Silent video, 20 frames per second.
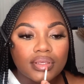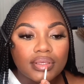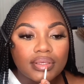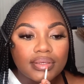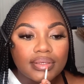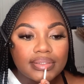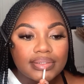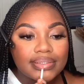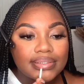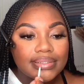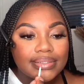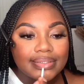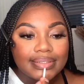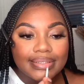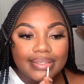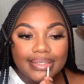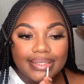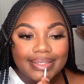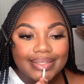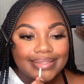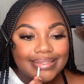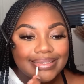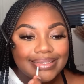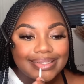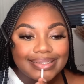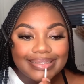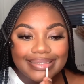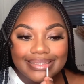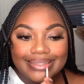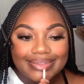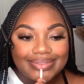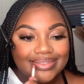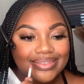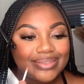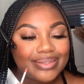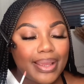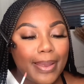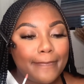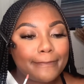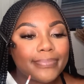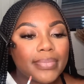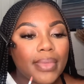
Actually, I put it everywhere.